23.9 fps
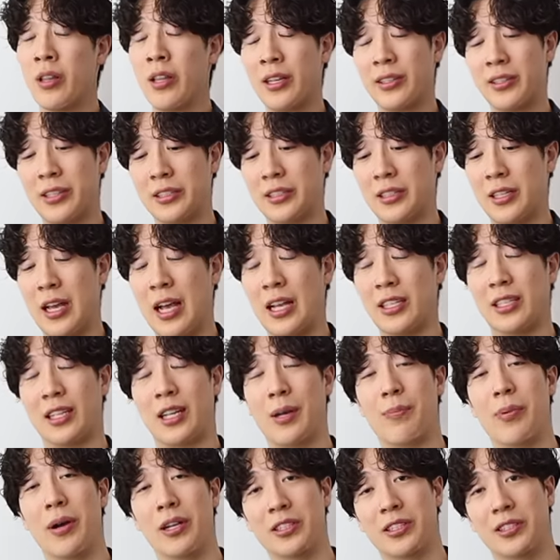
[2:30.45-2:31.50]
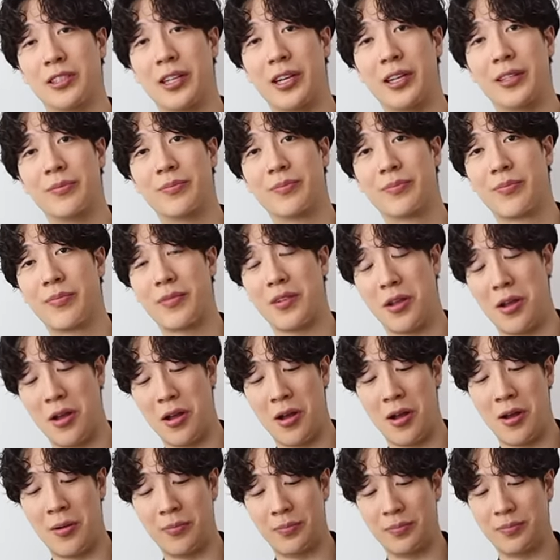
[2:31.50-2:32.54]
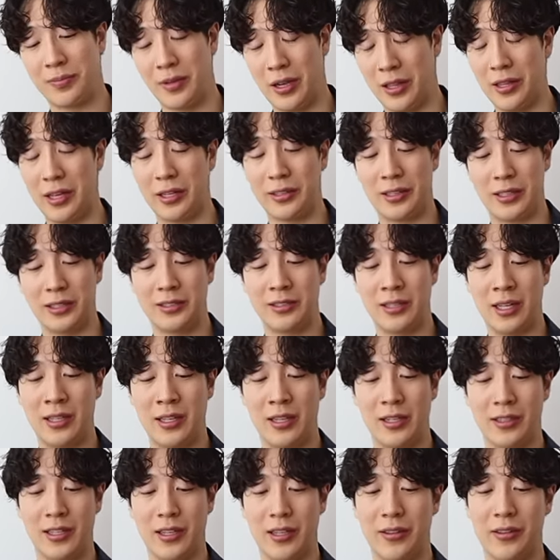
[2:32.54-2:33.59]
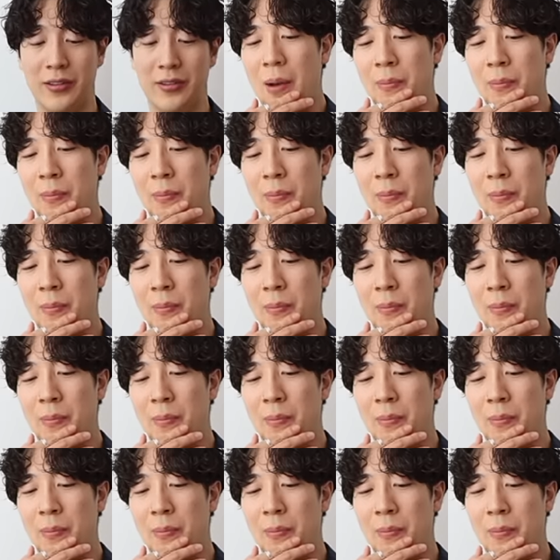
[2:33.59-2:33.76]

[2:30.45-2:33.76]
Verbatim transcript: I like this. It has like a punchline. Um, I like this 9 out of 10.